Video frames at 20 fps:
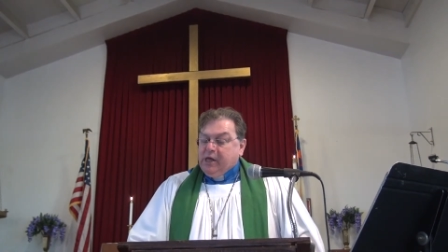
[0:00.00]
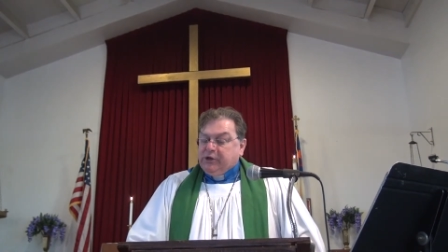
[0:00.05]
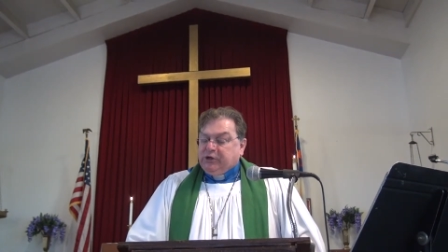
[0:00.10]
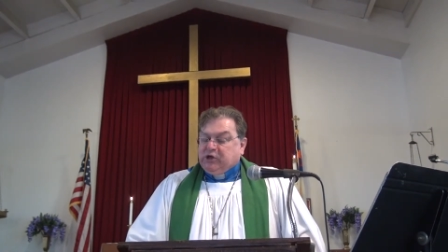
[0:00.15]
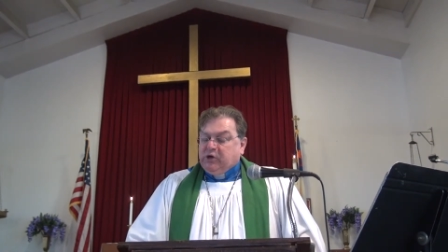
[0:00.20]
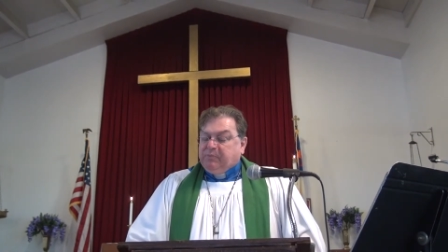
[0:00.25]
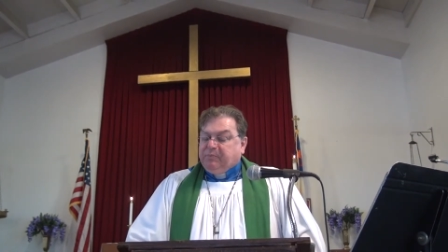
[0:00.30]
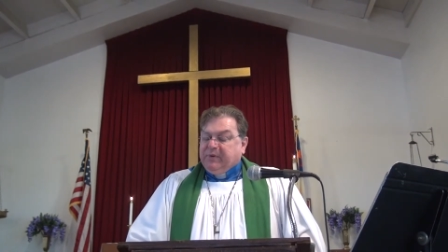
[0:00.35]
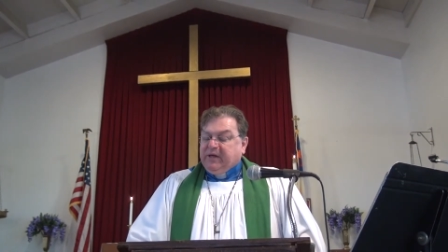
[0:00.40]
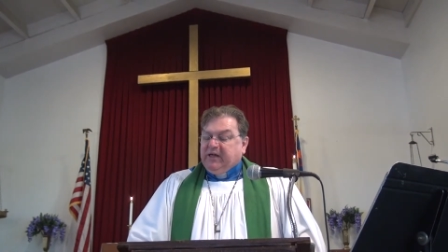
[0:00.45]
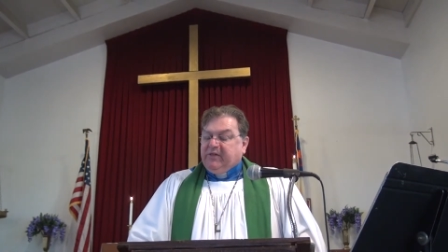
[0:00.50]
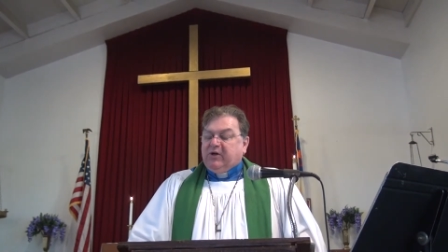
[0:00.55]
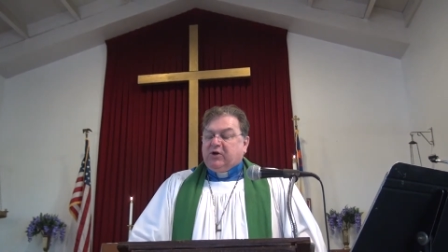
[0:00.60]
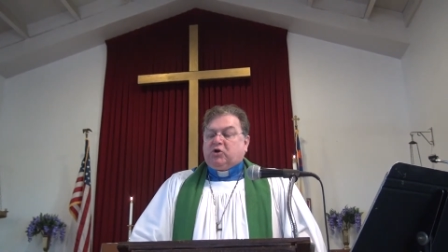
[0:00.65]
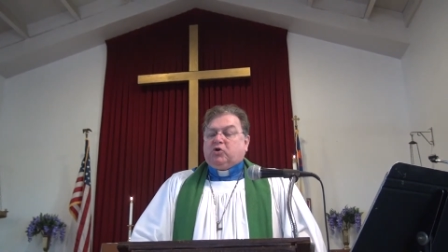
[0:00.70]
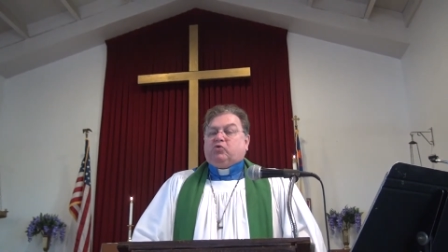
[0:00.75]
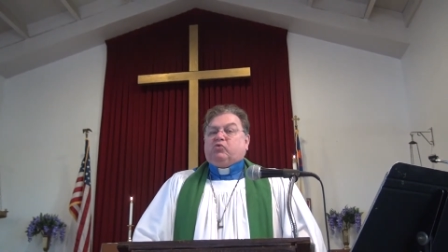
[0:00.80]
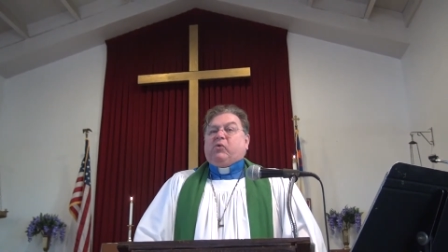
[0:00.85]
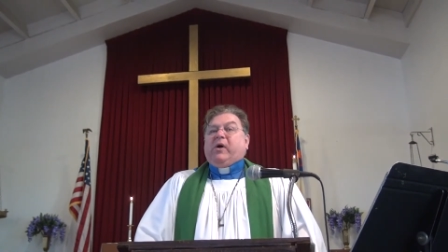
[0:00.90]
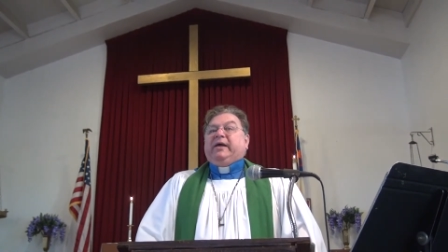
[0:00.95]
to be the
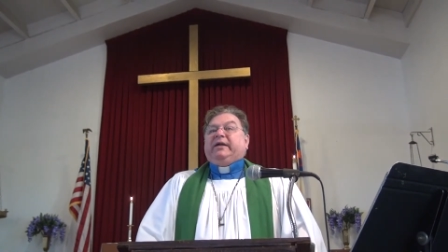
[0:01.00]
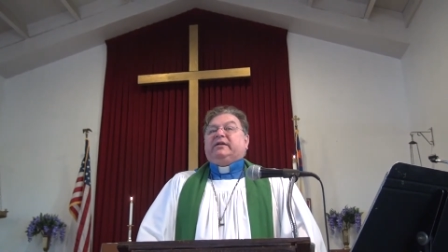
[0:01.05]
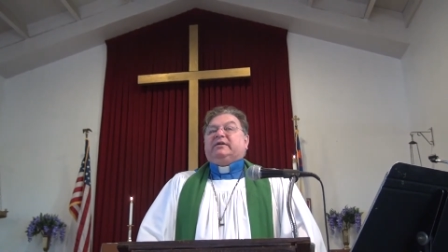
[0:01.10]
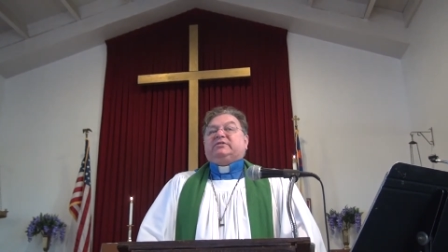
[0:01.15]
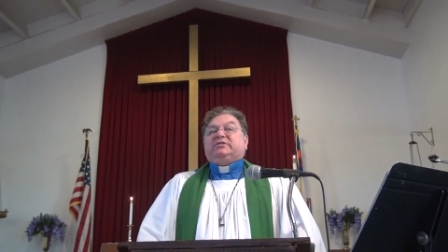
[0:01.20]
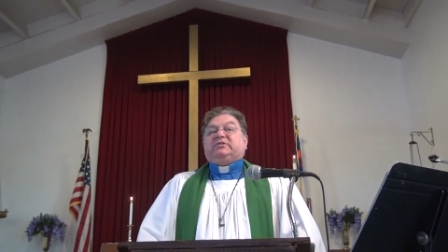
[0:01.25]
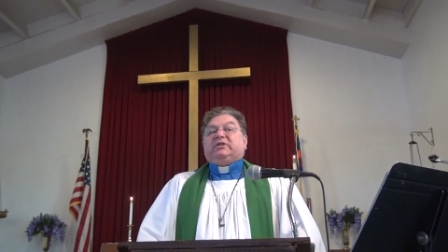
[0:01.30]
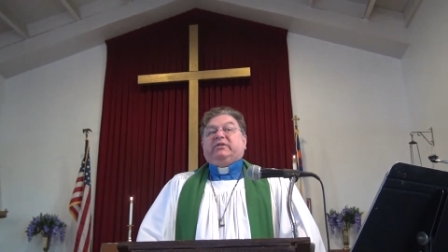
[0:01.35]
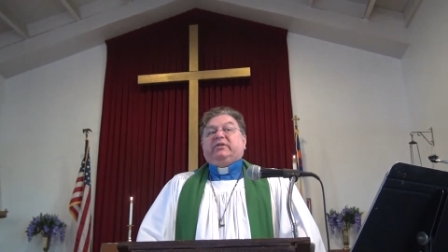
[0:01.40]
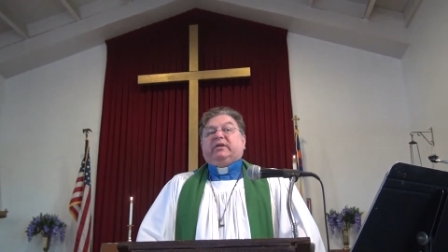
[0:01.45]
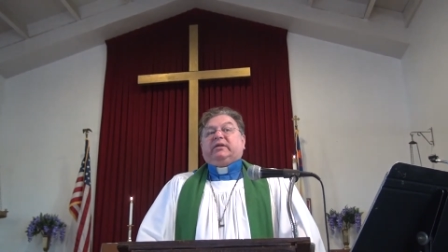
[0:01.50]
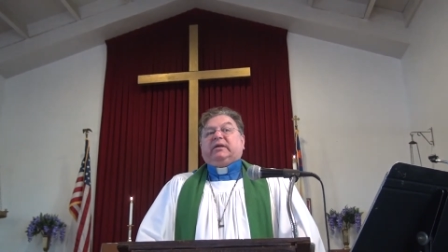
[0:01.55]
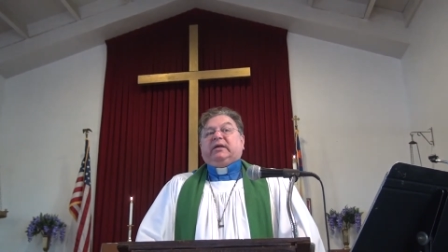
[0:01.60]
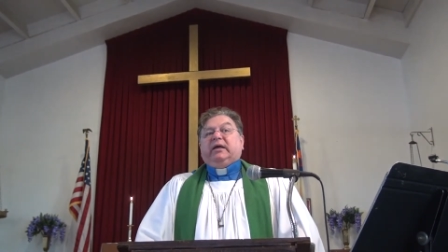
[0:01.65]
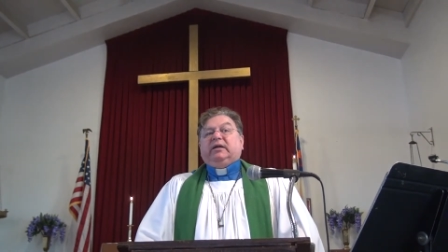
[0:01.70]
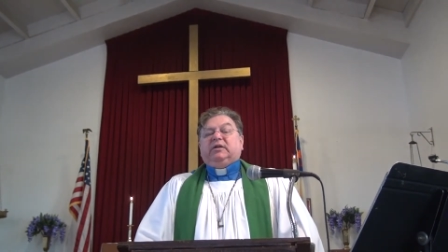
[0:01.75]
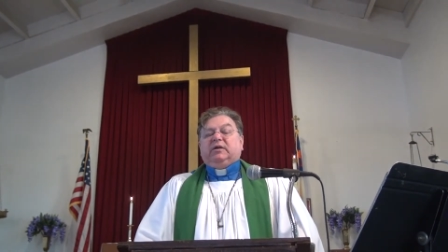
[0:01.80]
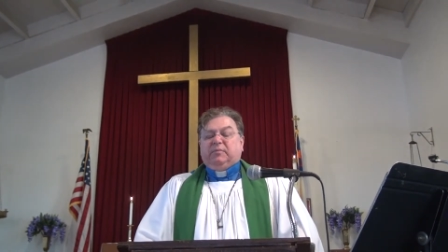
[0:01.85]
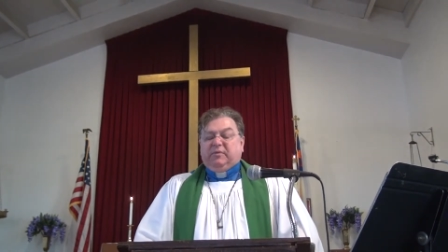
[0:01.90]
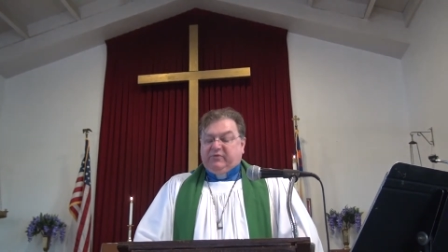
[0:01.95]
greatest in the
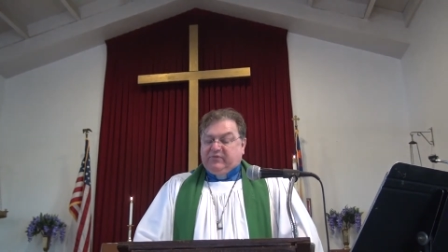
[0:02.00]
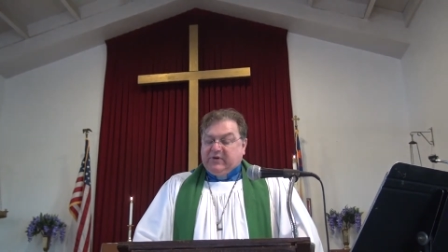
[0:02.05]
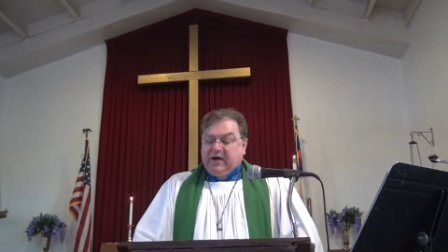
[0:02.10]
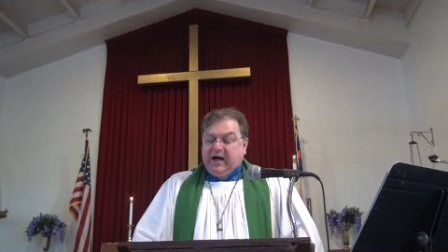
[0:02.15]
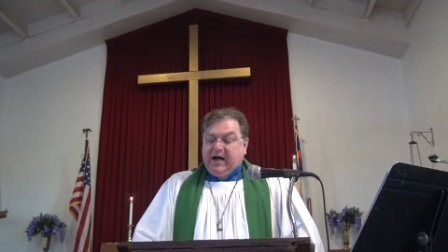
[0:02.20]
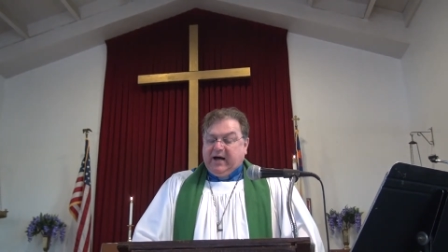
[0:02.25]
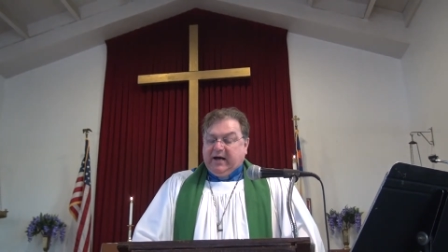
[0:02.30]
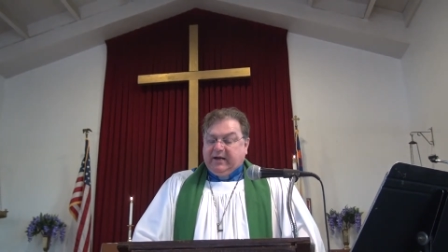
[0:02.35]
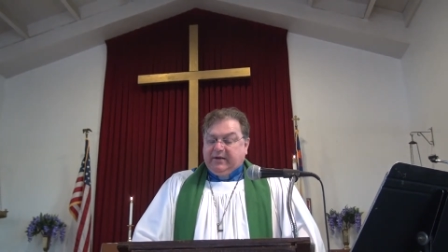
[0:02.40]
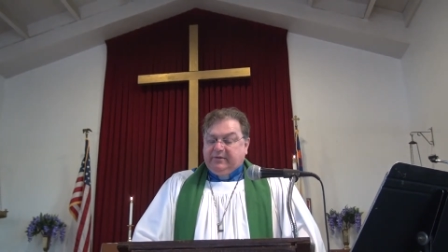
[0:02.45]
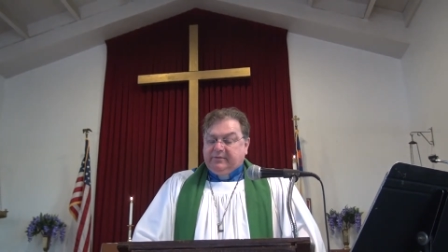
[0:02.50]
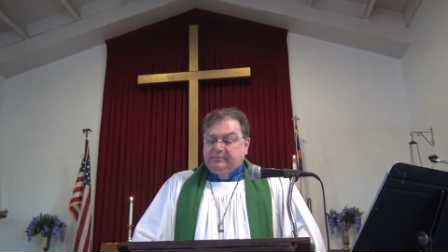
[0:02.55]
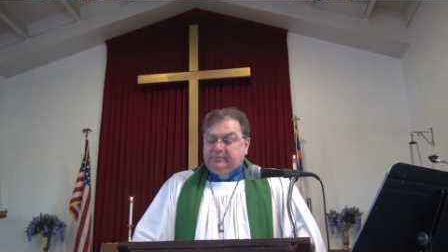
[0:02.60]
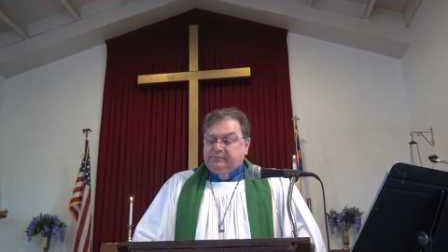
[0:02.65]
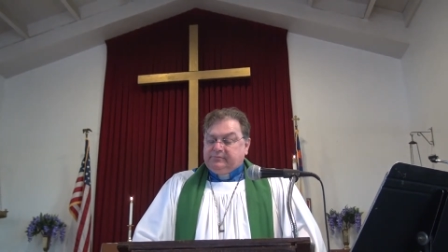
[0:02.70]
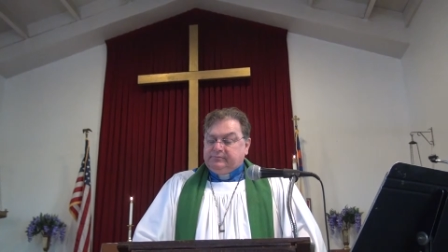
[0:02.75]
kingdom of God,